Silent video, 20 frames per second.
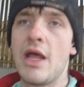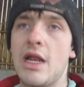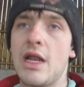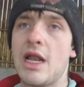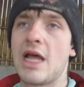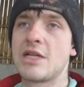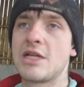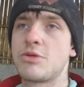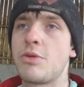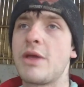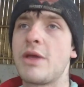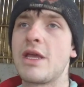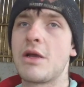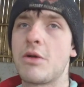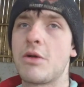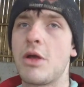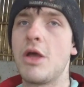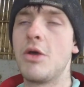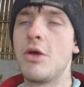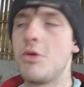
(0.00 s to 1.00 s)
Last
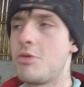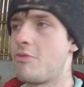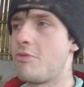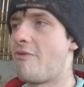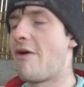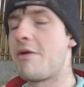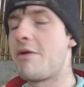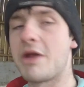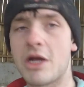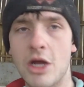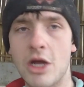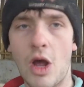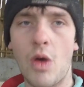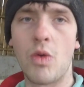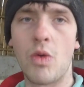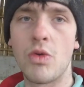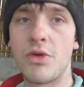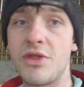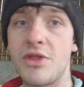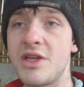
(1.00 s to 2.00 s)
week, very
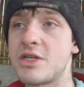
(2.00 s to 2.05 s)
cold.